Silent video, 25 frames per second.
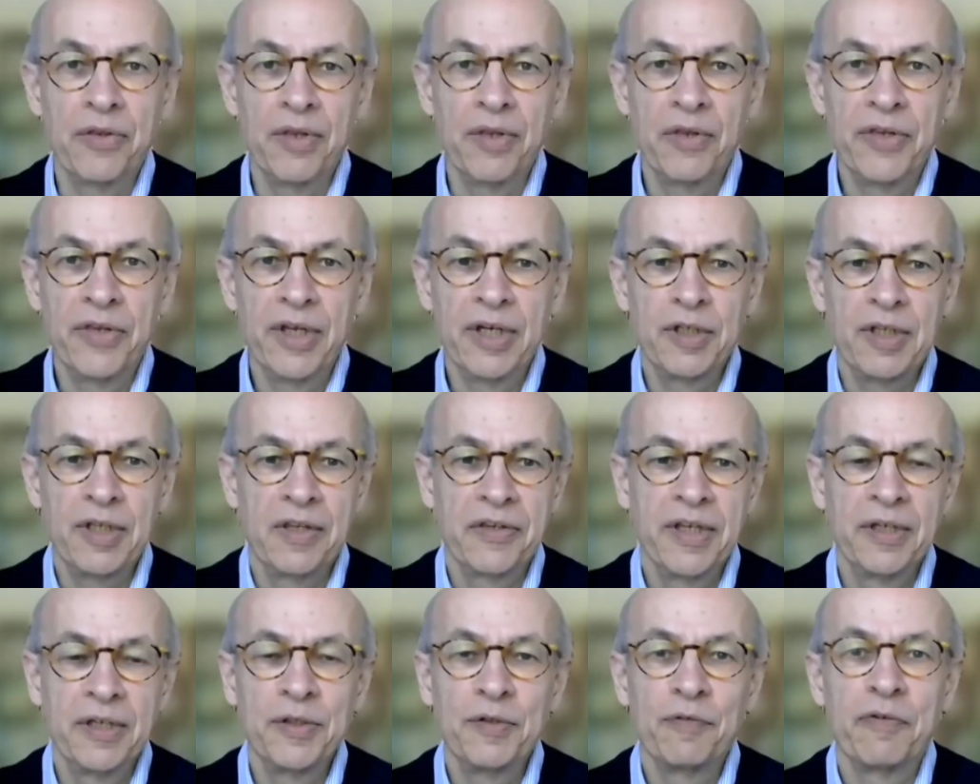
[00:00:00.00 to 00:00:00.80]

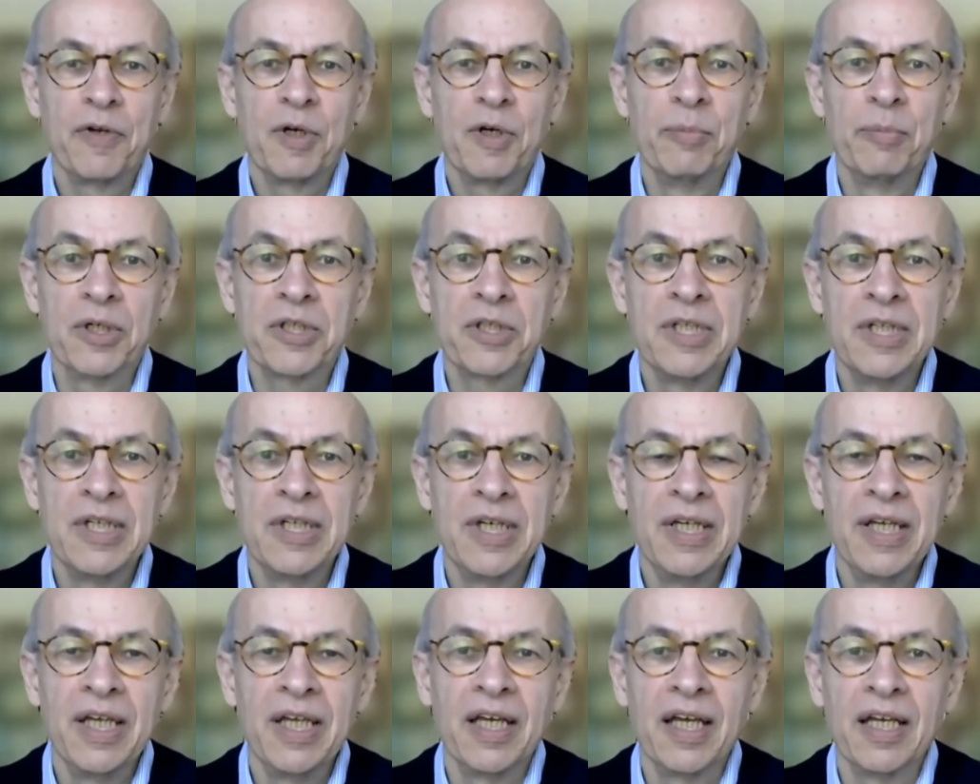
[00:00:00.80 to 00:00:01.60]
thank you very much.
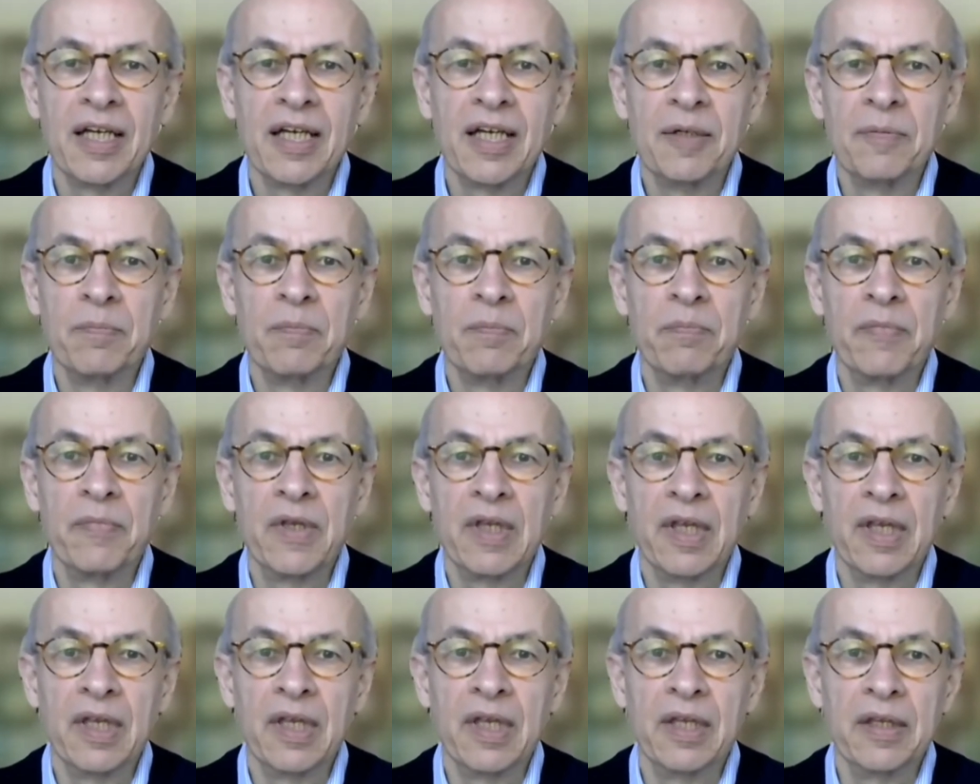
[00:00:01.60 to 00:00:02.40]

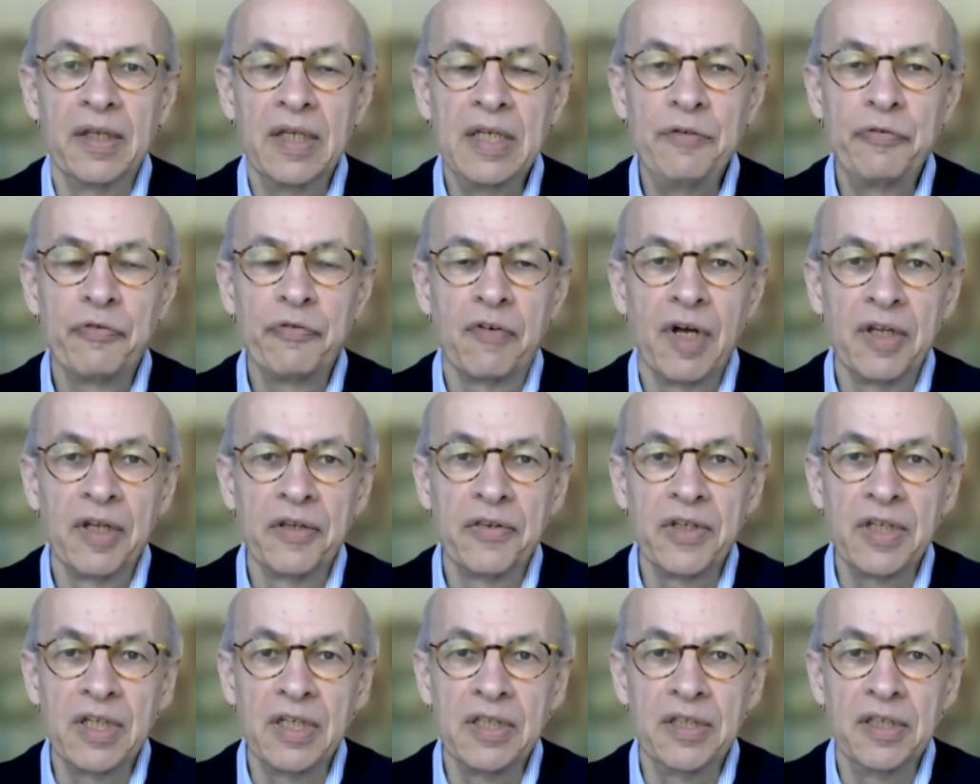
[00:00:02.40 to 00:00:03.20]
IFA,
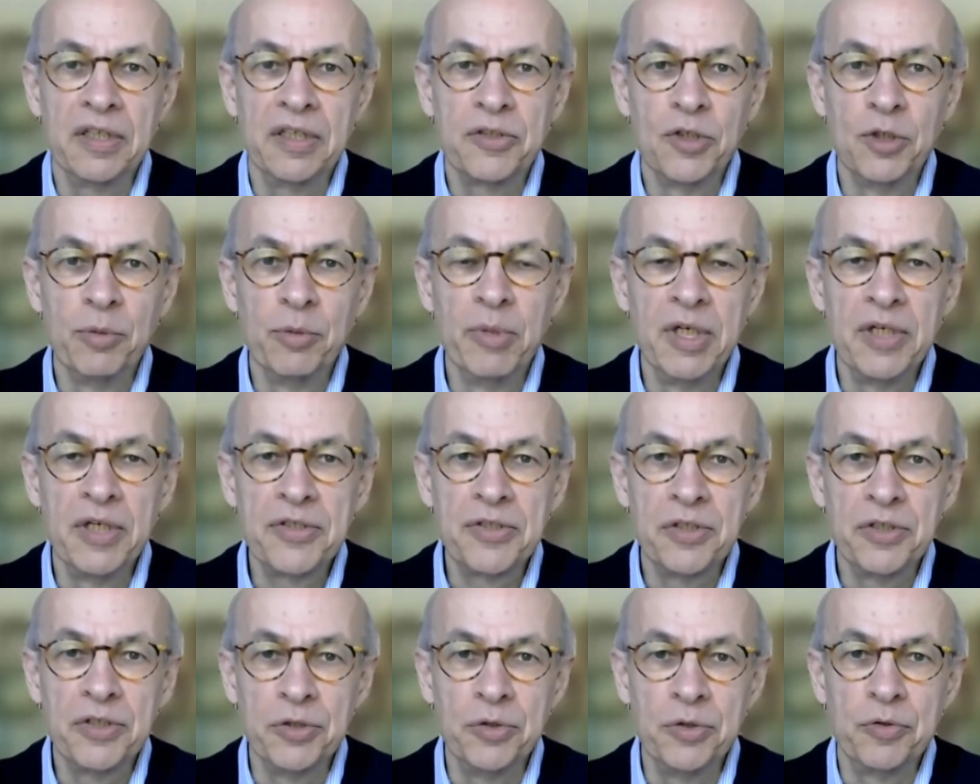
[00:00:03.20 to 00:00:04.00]
the German
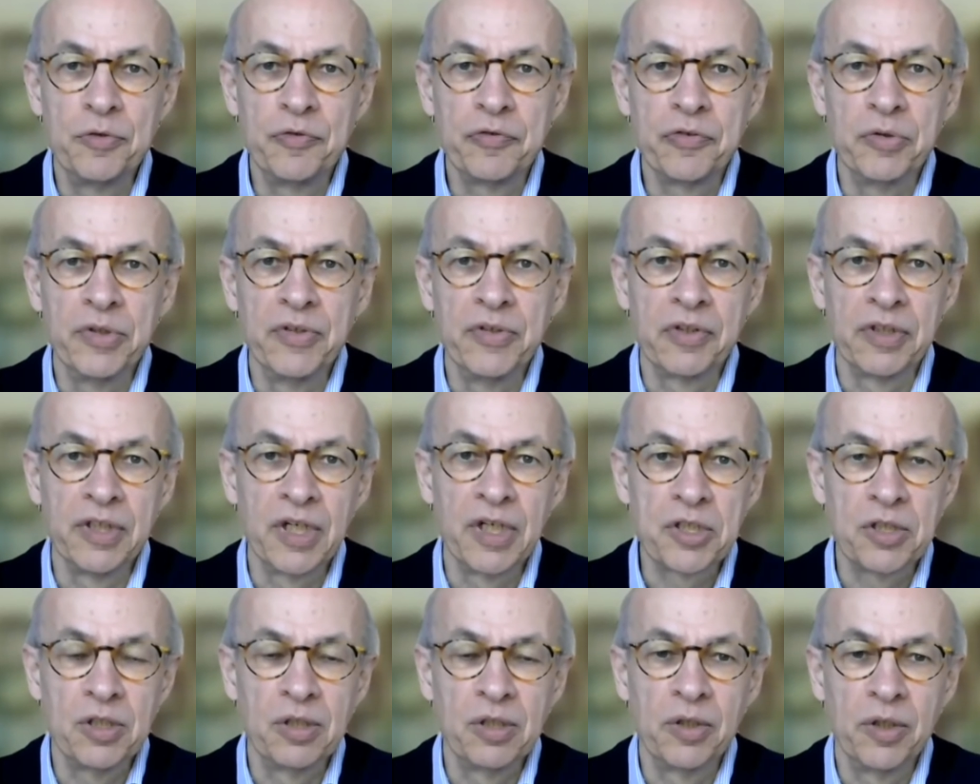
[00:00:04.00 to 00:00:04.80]
Institute for
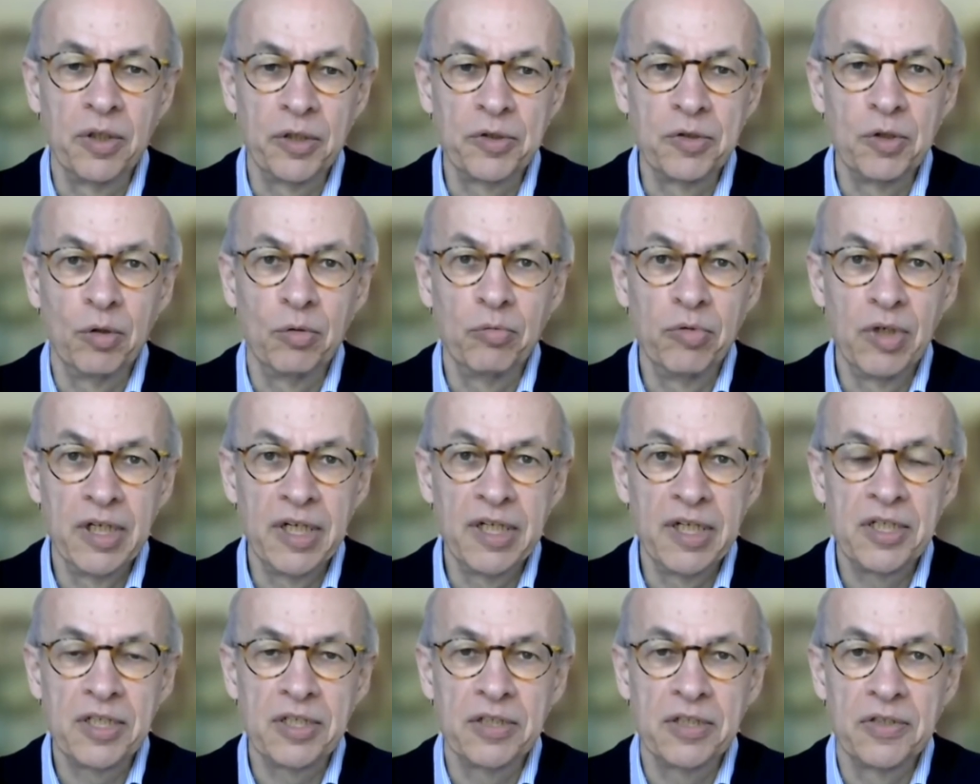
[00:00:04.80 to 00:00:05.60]
International Cultural
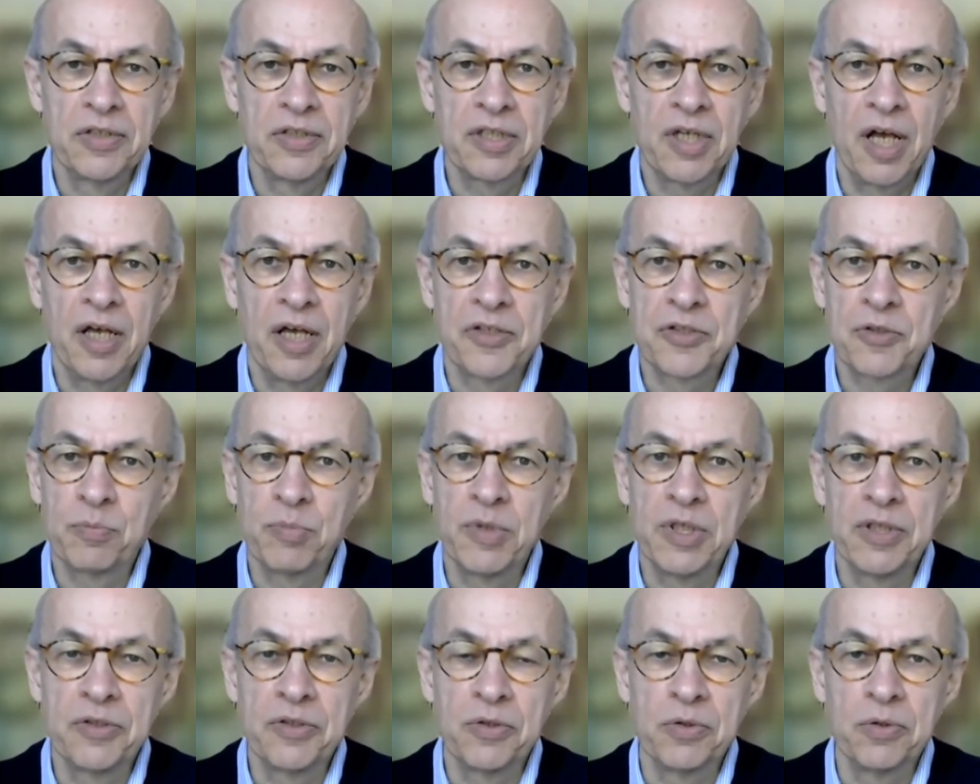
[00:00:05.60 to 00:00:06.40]
Relations, asked
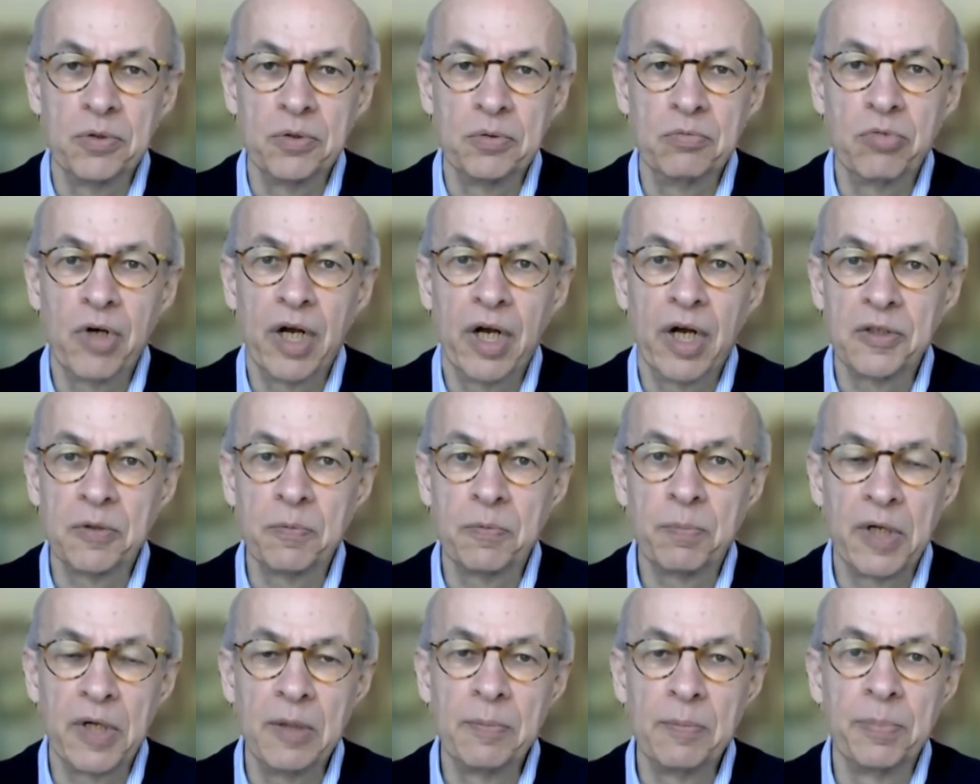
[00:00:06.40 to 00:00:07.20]
me to write a
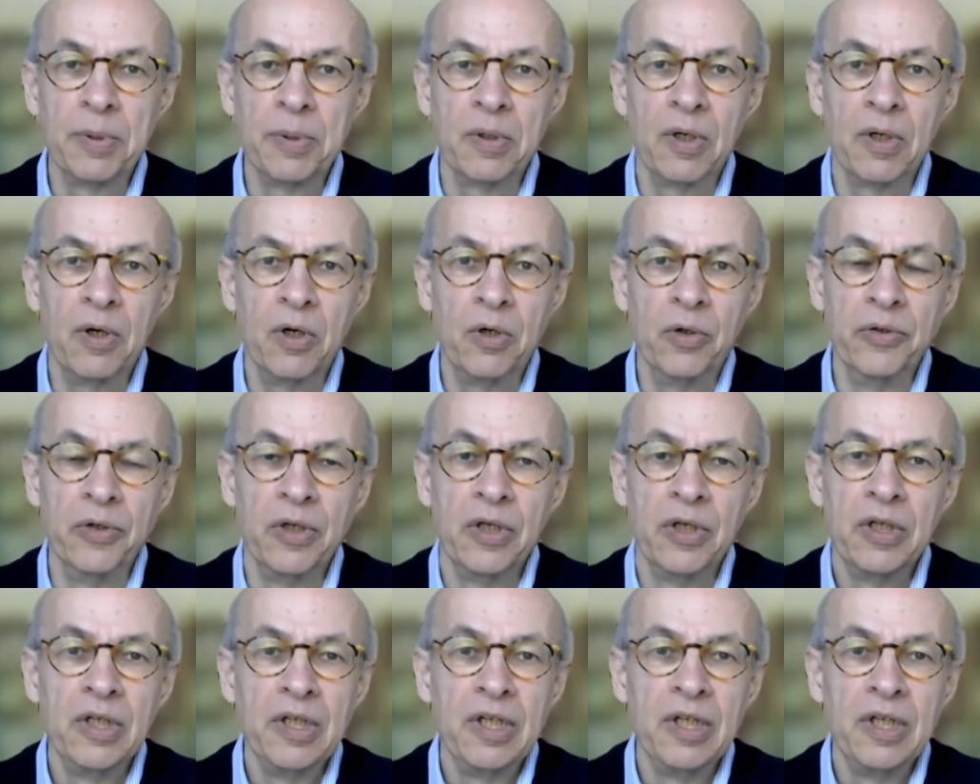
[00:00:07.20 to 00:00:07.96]
paper on